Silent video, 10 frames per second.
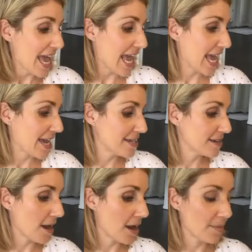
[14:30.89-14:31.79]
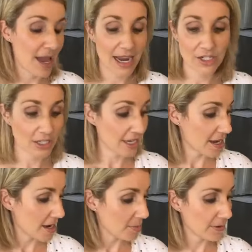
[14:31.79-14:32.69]
And um, actually, a
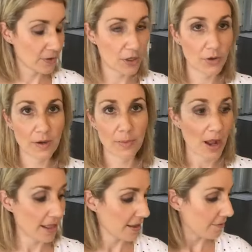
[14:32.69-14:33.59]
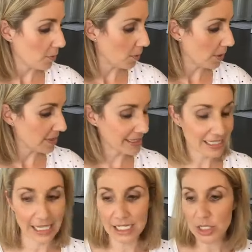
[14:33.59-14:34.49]
number of you probably will want
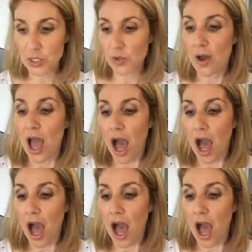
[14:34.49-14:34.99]
this link too.